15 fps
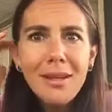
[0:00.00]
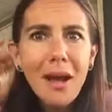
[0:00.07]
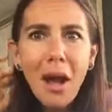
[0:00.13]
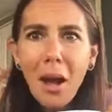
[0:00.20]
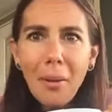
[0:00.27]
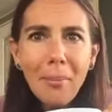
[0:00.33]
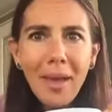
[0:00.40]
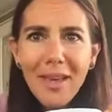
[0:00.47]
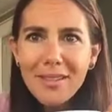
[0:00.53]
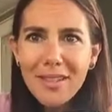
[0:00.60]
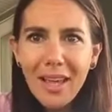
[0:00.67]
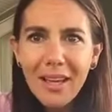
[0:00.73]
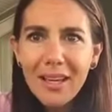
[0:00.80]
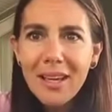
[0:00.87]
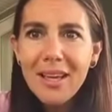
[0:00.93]

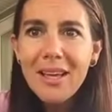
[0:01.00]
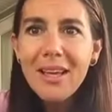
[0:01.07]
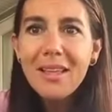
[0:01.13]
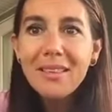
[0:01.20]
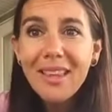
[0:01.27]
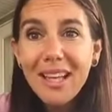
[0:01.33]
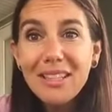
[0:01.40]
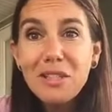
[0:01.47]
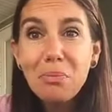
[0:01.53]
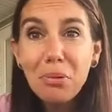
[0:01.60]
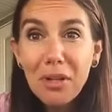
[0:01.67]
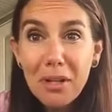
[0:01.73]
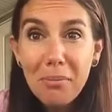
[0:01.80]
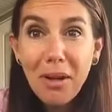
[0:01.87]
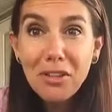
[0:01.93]
Amazing. That's
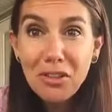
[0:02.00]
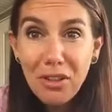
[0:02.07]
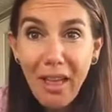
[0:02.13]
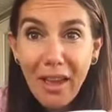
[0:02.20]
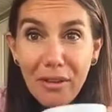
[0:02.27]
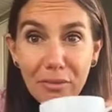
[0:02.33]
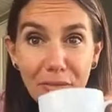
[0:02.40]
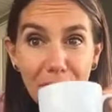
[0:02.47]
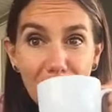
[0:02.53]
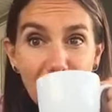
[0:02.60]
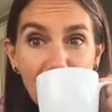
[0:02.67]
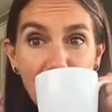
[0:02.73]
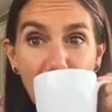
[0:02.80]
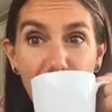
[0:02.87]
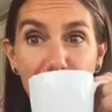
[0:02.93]
pretty much life.
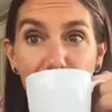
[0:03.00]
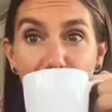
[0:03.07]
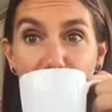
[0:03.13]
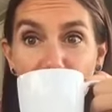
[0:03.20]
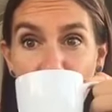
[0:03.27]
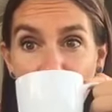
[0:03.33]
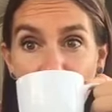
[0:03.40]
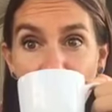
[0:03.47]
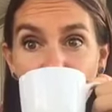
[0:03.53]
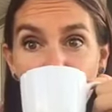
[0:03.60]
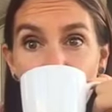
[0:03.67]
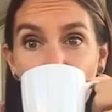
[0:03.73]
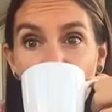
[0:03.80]
Life.